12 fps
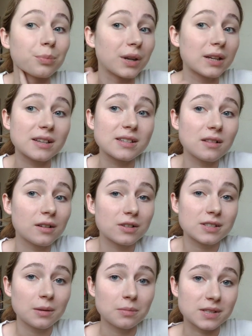But it does a
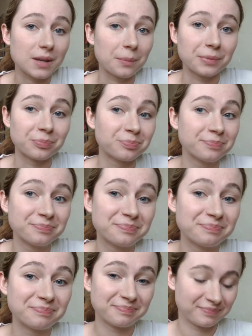little something something.
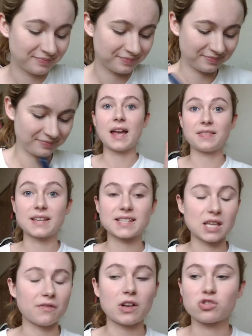And
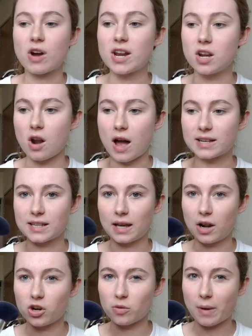this stuff I try not to
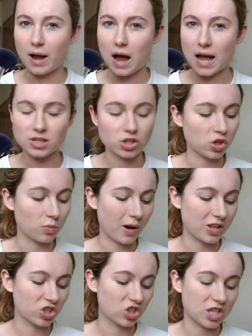get under my eyes too
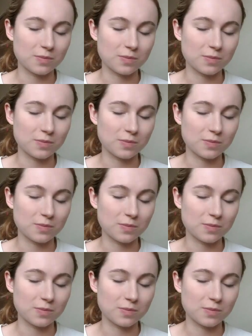much,